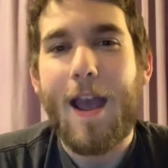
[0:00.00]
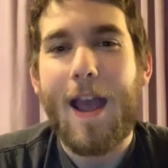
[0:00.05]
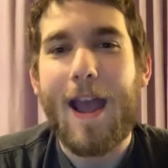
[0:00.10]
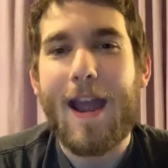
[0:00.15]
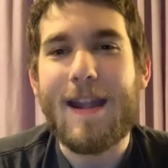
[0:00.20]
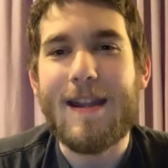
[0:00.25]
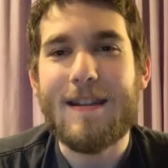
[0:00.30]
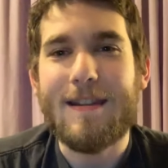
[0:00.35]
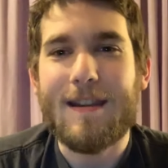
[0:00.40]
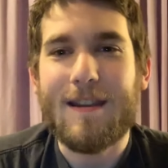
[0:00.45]

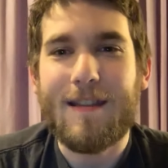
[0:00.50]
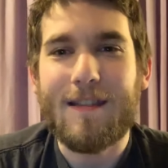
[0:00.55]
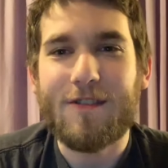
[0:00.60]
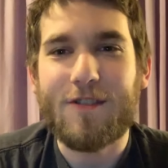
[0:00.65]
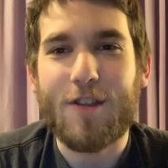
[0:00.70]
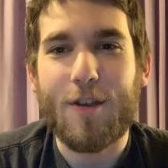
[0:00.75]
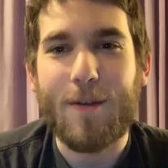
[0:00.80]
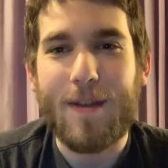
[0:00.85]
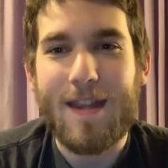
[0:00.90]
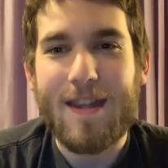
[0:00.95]
And
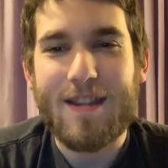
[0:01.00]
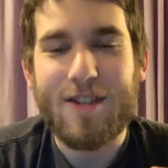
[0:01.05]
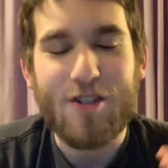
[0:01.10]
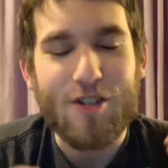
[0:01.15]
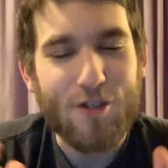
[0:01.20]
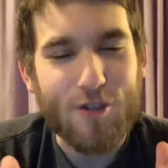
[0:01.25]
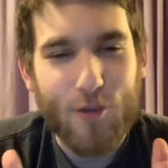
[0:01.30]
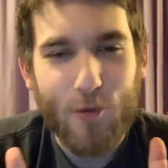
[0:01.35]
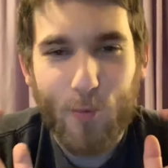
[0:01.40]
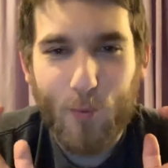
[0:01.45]
so he
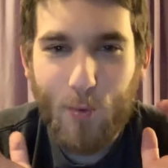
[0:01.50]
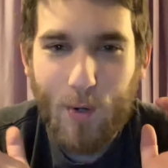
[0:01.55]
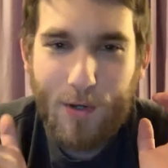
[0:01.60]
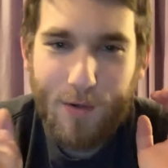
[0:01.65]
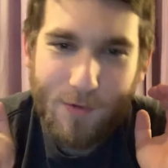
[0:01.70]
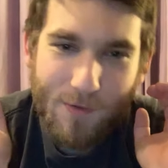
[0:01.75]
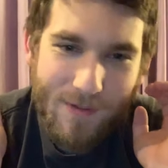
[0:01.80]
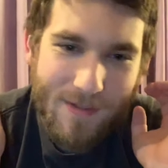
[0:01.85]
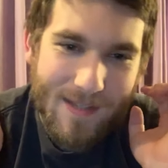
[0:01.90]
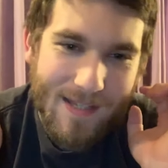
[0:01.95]
just
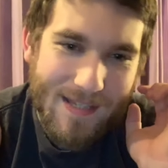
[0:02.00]
throws